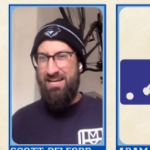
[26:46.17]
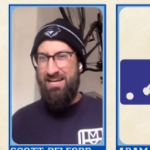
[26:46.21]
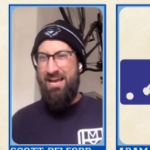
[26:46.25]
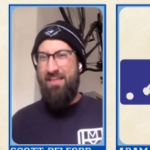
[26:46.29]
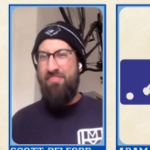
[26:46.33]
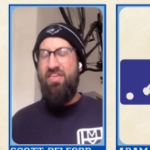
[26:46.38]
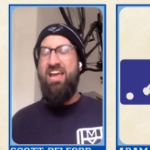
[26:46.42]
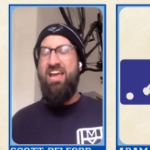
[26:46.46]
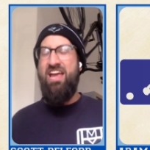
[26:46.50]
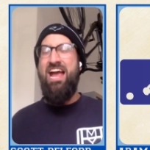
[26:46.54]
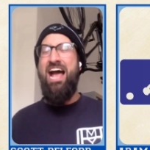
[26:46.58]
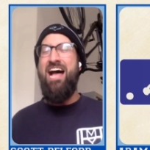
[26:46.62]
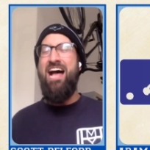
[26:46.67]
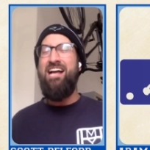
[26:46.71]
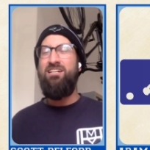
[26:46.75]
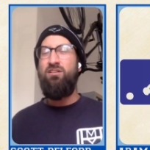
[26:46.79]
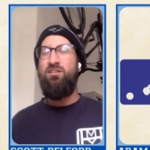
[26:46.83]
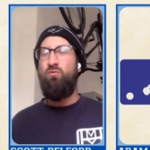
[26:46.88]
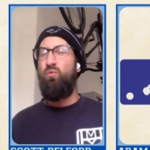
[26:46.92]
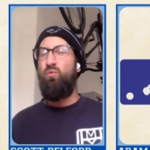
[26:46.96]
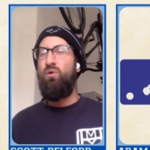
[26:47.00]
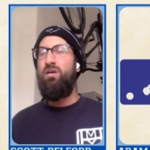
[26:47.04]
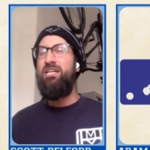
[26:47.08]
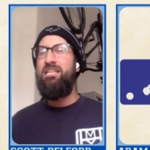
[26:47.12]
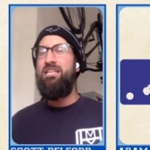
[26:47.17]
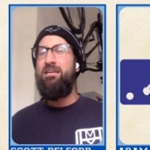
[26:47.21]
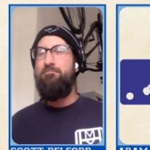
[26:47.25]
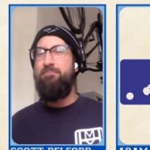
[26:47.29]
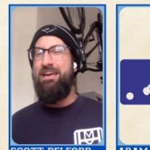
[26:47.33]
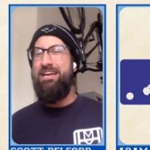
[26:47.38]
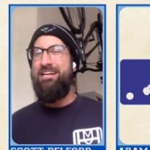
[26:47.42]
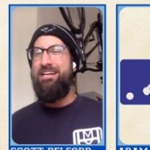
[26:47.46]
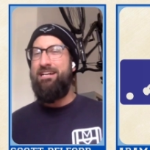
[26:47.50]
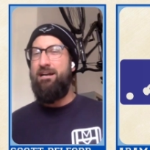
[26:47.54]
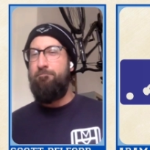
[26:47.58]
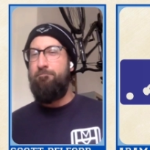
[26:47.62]
And they had to really
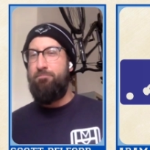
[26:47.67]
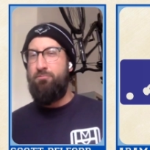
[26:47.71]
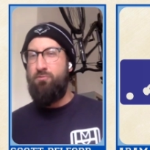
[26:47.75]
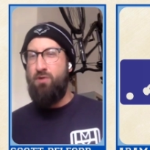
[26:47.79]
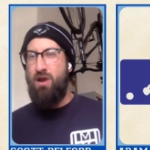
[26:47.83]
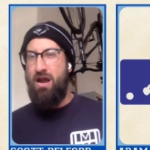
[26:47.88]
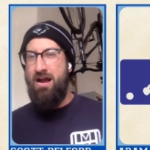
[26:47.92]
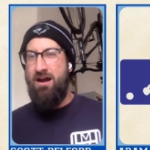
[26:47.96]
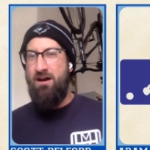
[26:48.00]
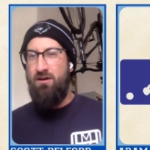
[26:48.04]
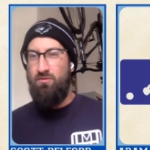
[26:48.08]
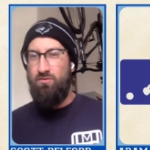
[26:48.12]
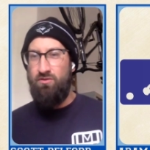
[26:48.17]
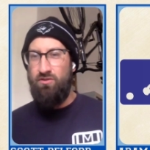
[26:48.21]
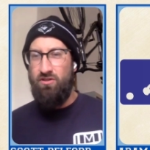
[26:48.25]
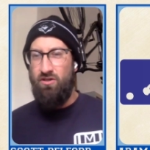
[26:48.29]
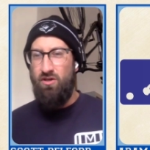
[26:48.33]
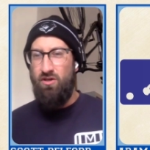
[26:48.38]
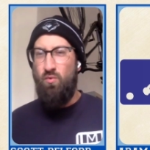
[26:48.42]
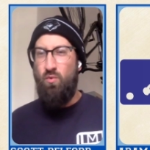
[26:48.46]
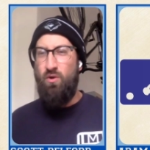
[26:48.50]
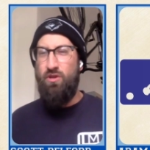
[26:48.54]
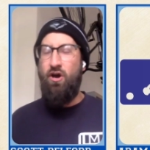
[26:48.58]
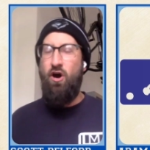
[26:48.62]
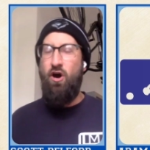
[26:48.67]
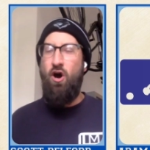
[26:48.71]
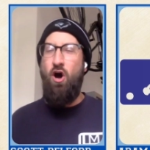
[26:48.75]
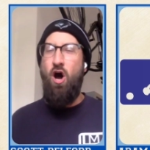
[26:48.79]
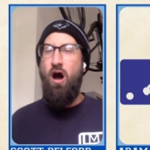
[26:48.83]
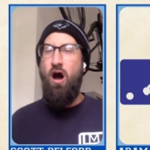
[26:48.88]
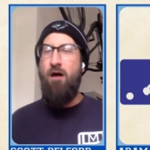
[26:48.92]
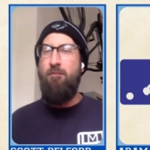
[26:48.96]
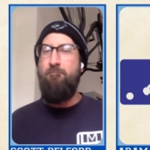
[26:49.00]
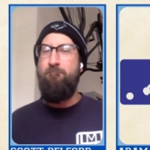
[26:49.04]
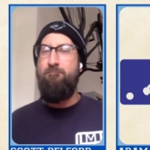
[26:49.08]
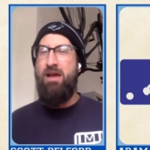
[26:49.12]
make up ground with a
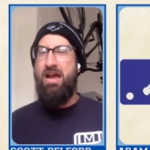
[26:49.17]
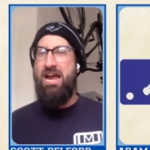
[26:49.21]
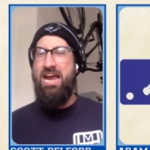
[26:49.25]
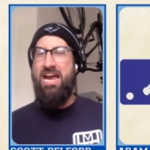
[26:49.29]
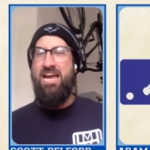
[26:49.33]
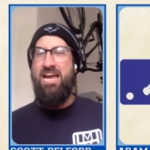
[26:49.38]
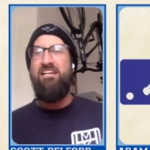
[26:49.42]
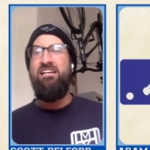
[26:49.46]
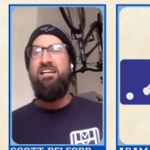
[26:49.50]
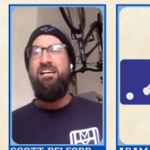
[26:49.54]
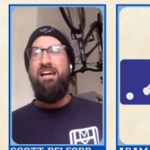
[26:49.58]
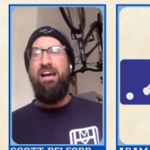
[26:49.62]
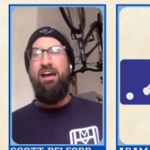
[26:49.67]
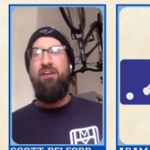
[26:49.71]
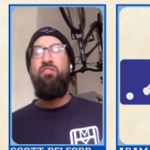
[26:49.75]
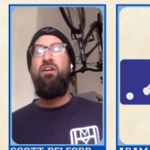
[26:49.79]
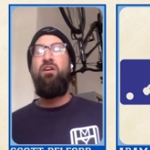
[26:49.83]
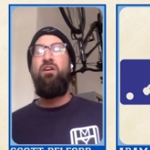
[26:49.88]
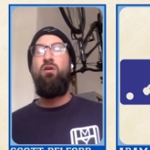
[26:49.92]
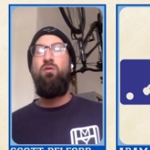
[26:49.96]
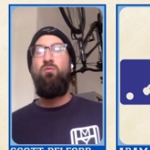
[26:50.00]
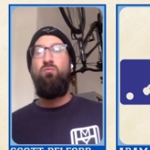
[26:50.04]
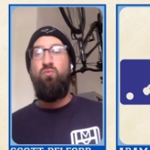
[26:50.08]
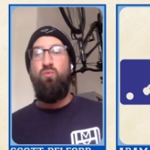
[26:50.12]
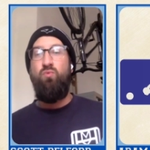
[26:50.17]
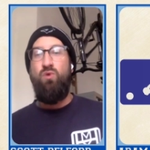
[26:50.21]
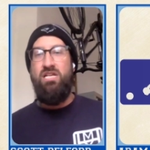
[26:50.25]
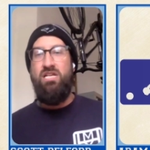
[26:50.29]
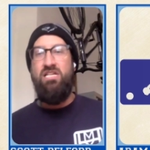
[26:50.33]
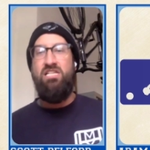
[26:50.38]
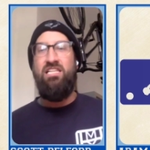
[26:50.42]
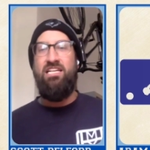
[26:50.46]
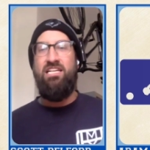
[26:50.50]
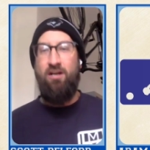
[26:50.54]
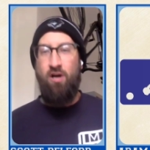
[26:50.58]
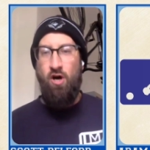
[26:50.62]
hot May and then a
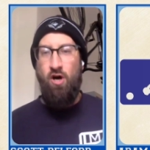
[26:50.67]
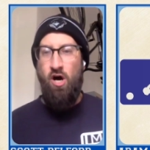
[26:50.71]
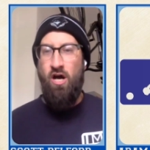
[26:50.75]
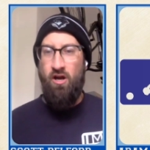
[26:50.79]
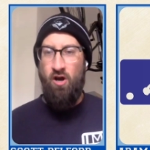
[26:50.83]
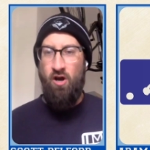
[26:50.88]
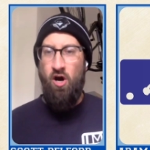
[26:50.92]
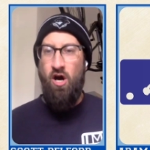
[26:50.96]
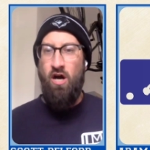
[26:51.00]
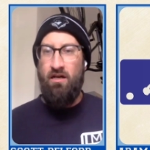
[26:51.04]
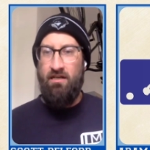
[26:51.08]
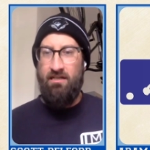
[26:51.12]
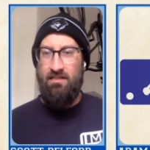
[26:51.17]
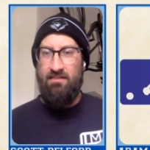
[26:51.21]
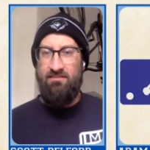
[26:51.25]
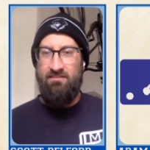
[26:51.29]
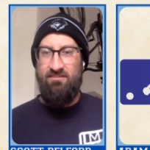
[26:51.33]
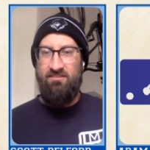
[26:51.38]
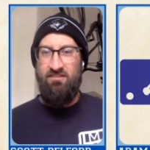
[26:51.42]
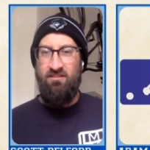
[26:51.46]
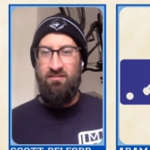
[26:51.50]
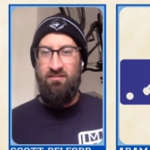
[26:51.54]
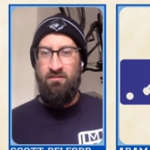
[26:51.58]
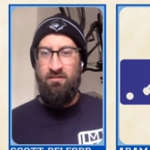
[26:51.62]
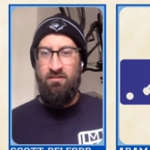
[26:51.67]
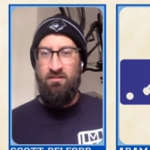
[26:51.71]
really hot August.